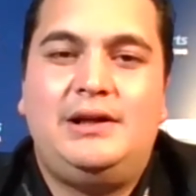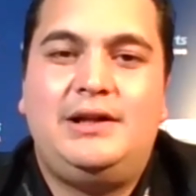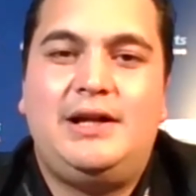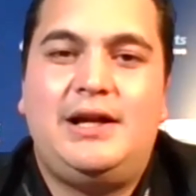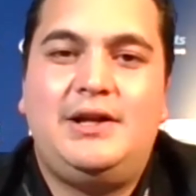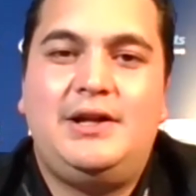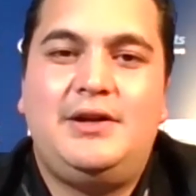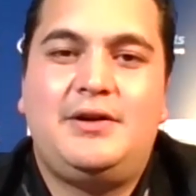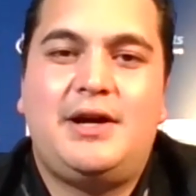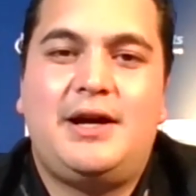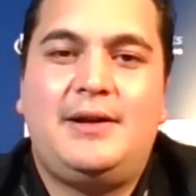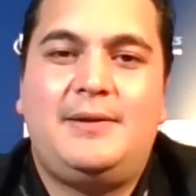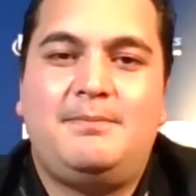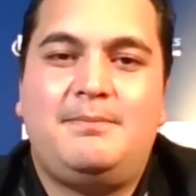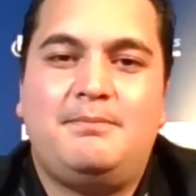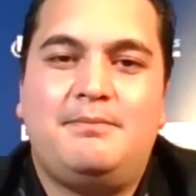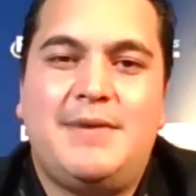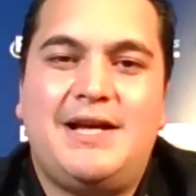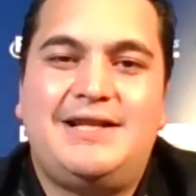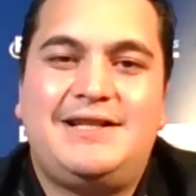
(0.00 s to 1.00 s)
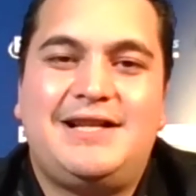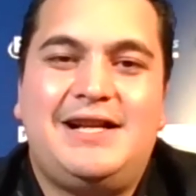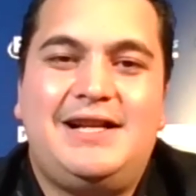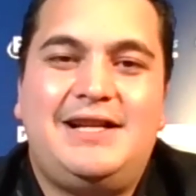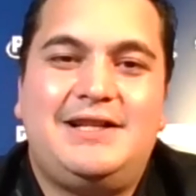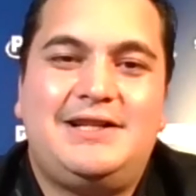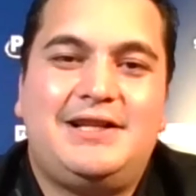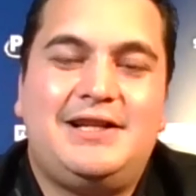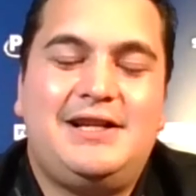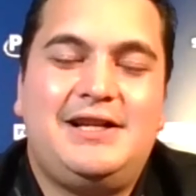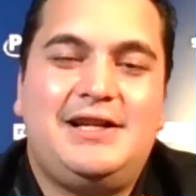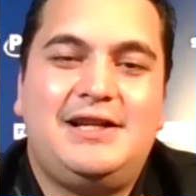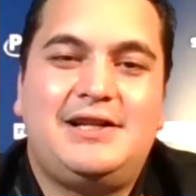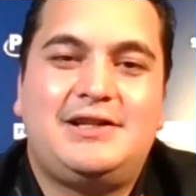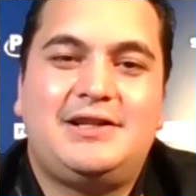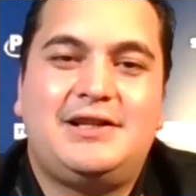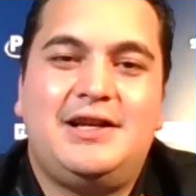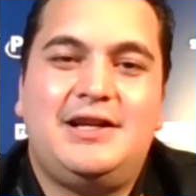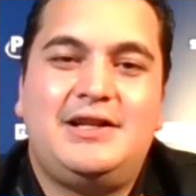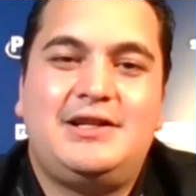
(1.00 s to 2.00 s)
then you got mentality
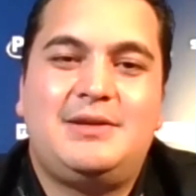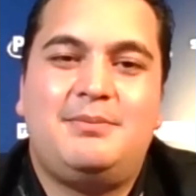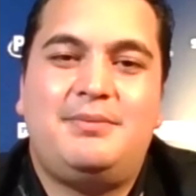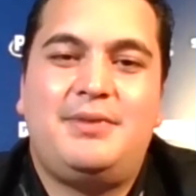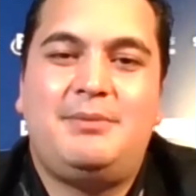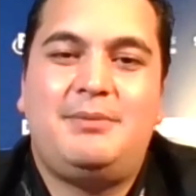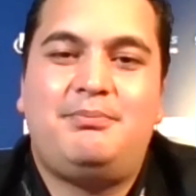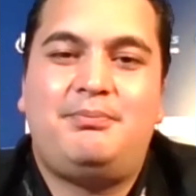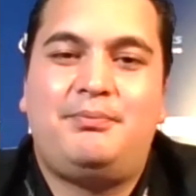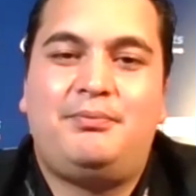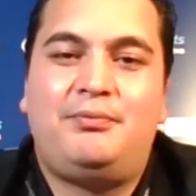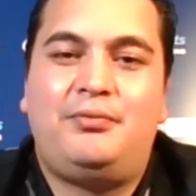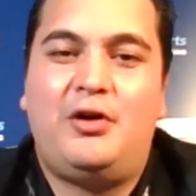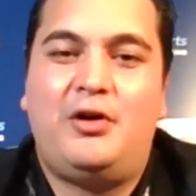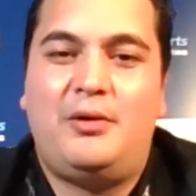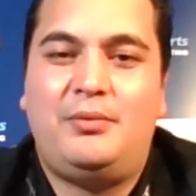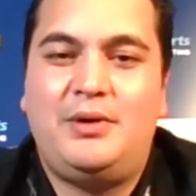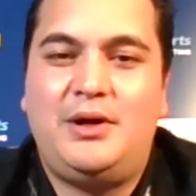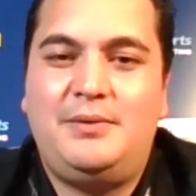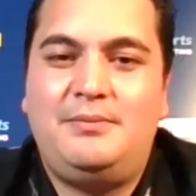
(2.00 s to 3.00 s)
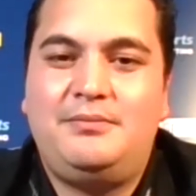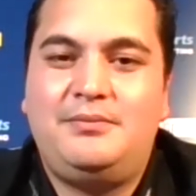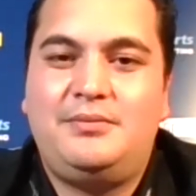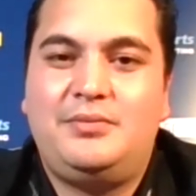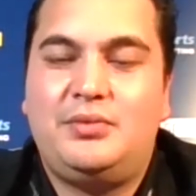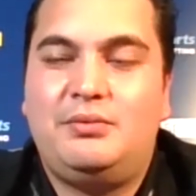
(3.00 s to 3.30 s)
is, is a bit problem.